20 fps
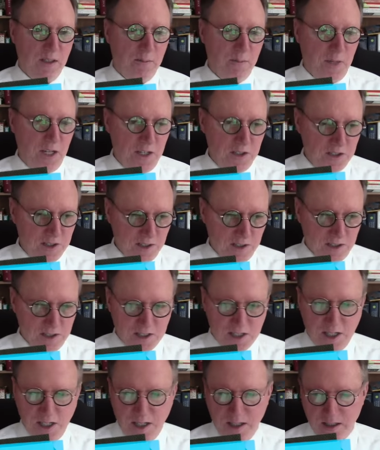Machen
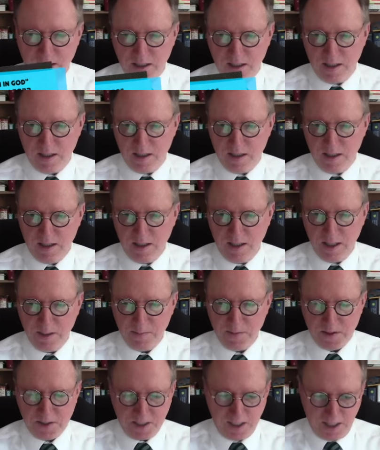is uh,
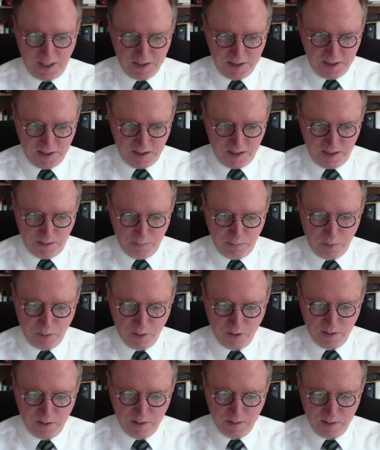emphasizing the
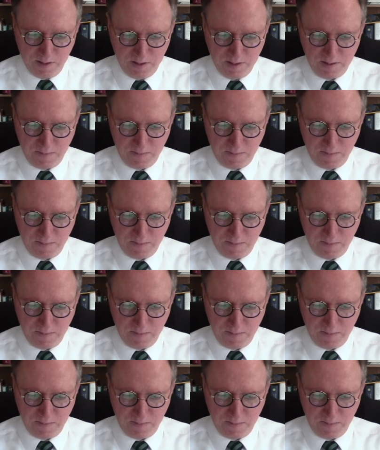important